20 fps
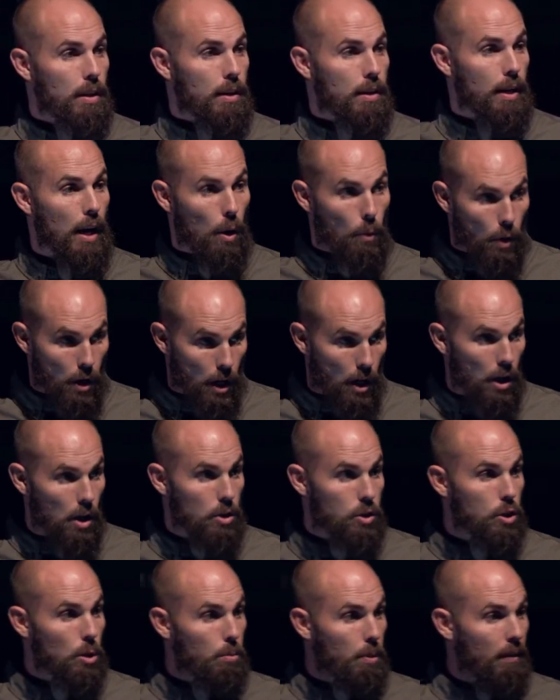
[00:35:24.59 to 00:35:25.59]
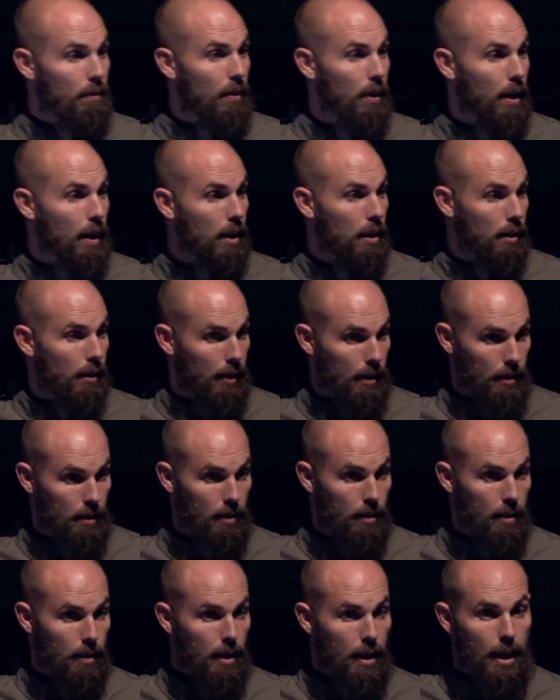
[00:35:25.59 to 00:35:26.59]
Now, I want to also be very
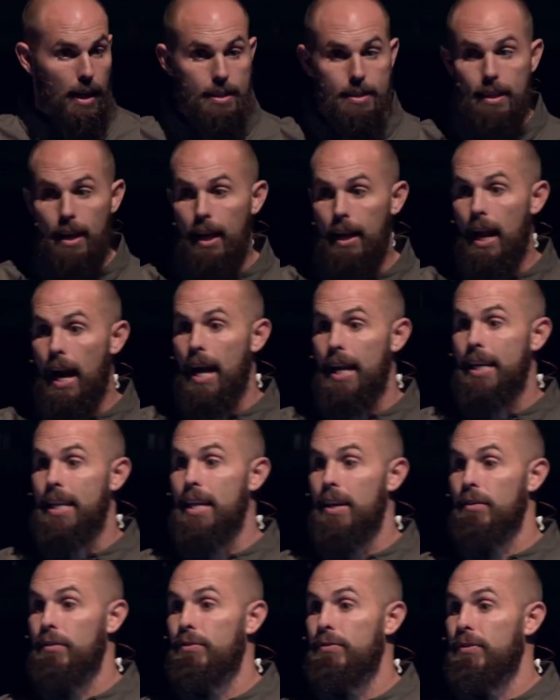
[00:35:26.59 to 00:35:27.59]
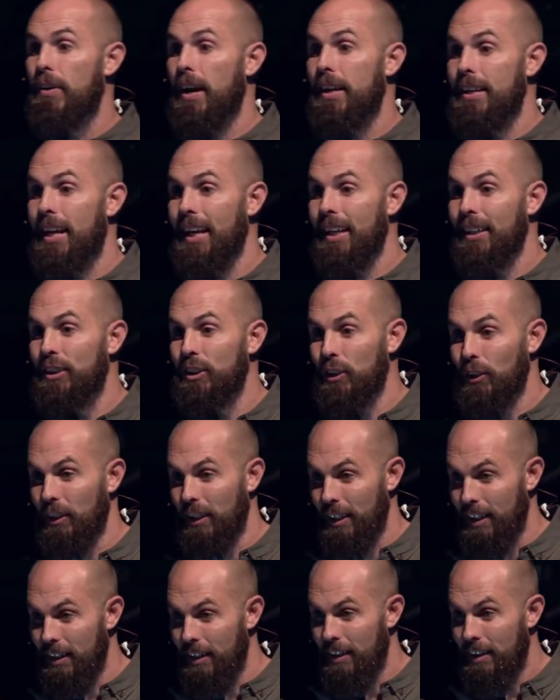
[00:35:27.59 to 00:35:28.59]
clear it's not, I give
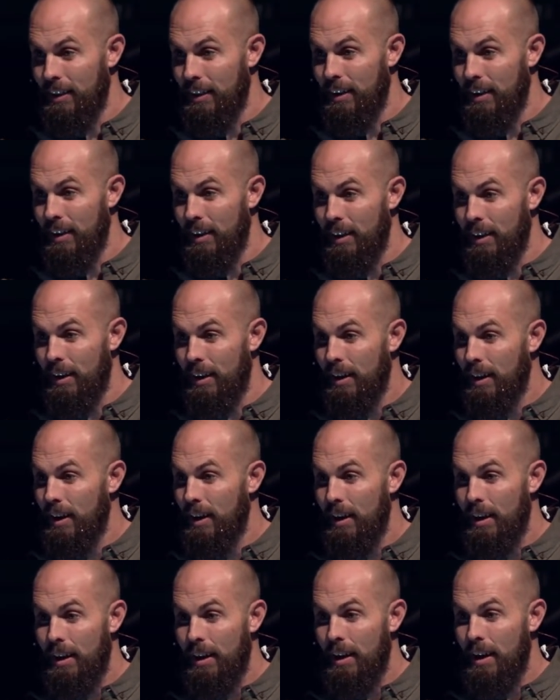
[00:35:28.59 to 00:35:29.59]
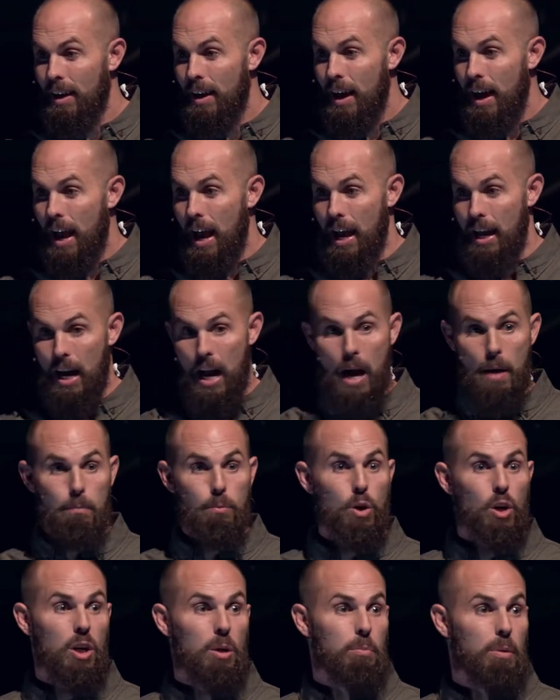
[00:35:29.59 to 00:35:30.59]
financially, and I'm
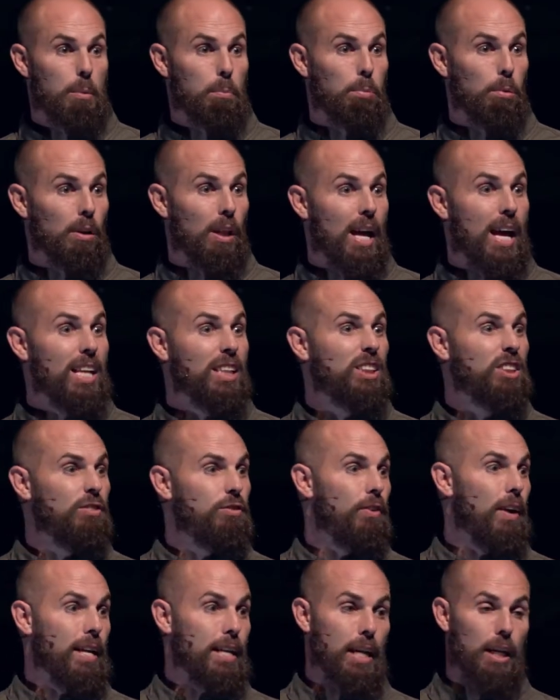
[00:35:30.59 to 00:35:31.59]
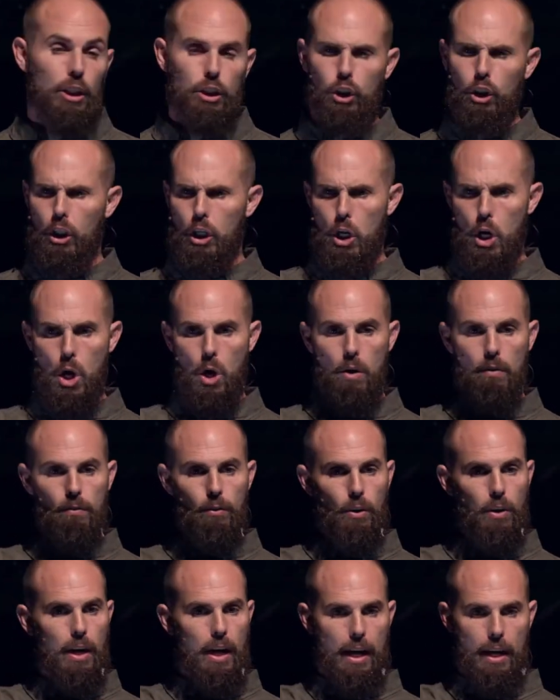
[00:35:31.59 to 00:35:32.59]
going to be blessed financially
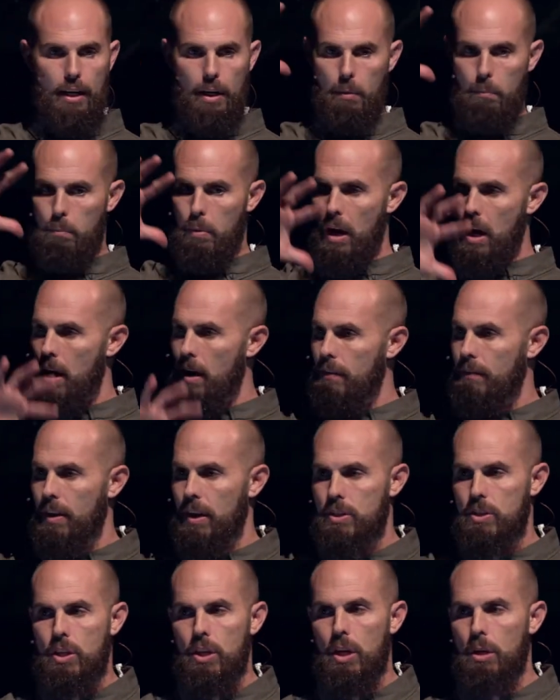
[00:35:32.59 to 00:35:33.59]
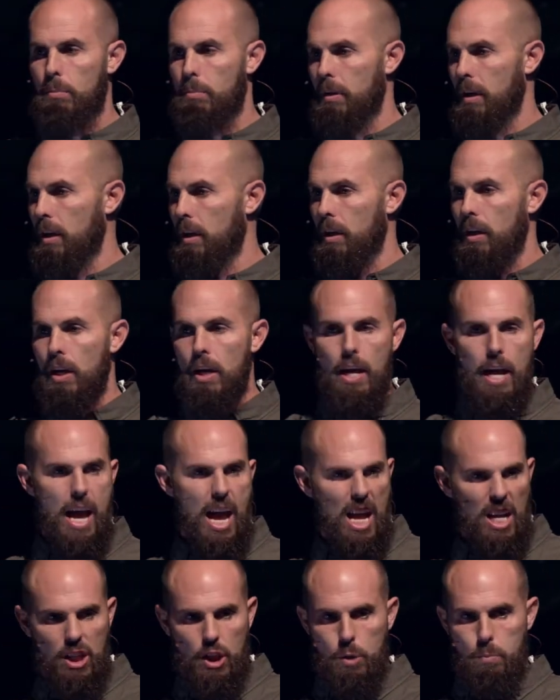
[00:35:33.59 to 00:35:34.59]
over and above. It's going to be
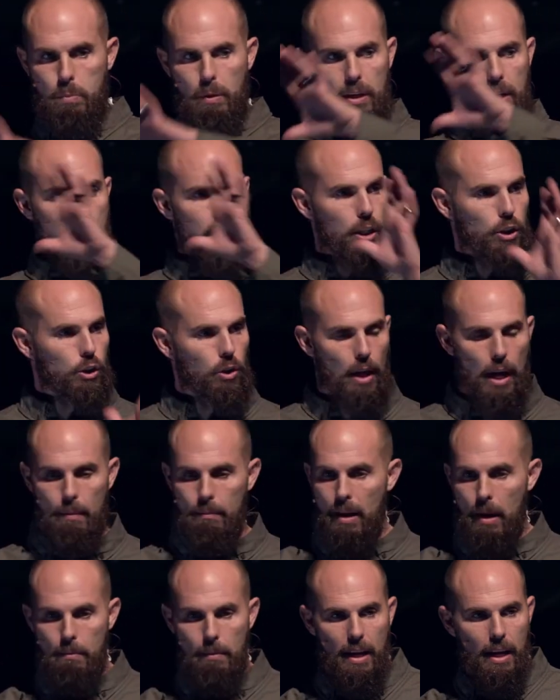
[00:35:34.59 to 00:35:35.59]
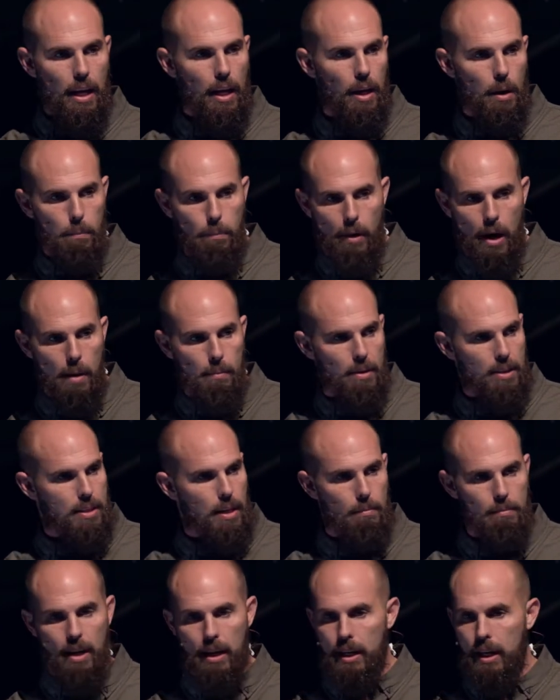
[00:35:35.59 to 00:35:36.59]
exponential. I'm not making a promise.
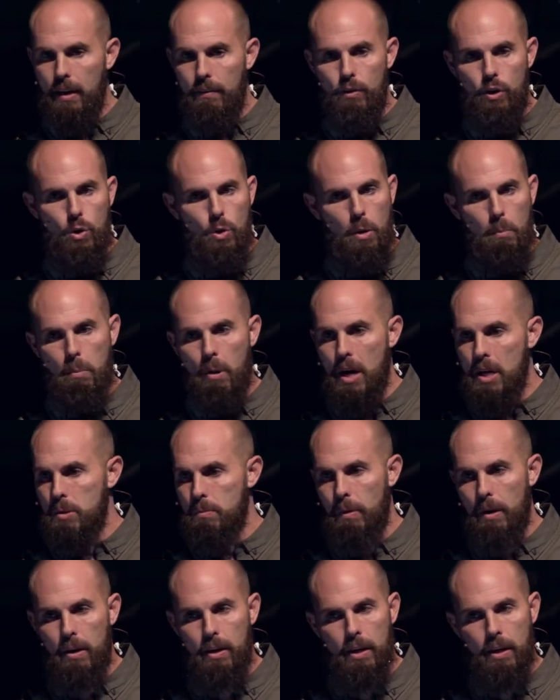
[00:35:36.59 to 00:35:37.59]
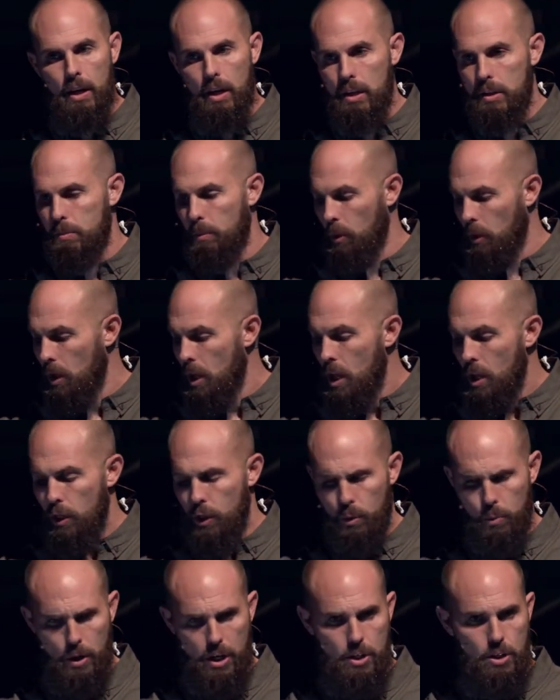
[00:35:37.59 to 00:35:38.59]
I'm not giving you a prosperity gospel.
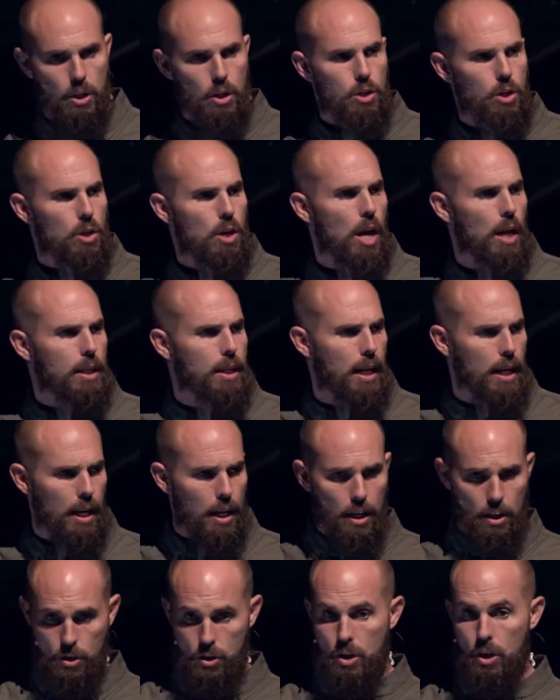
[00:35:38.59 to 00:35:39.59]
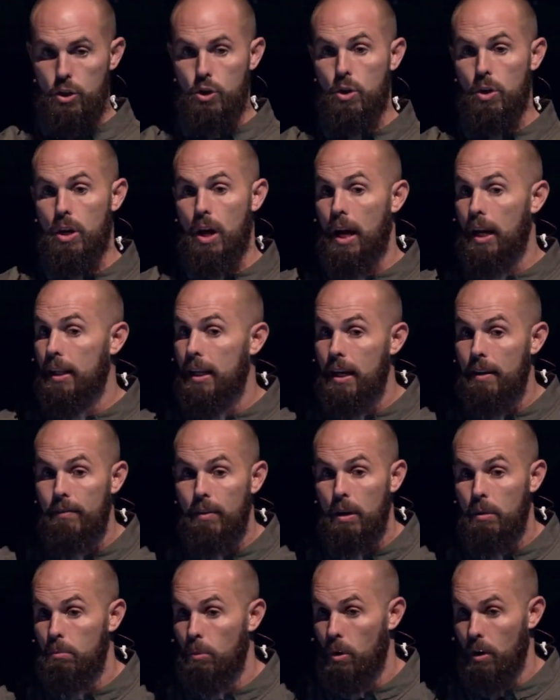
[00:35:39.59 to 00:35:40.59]
The reason you're not getting is because you're not
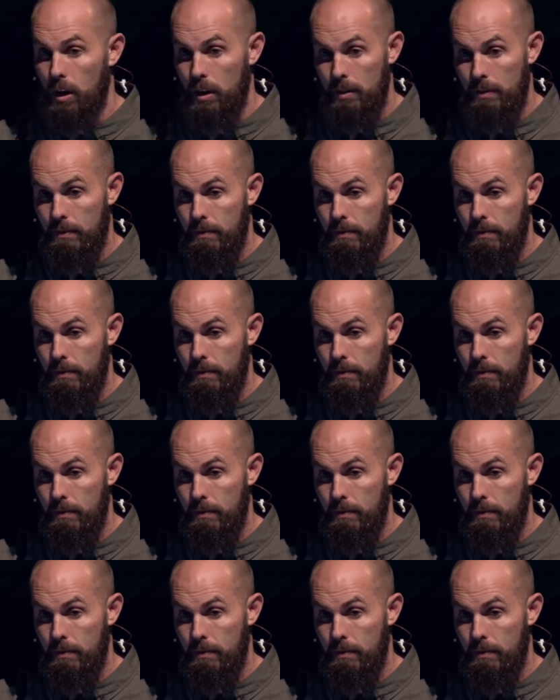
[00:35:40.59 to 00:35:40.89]
giving more.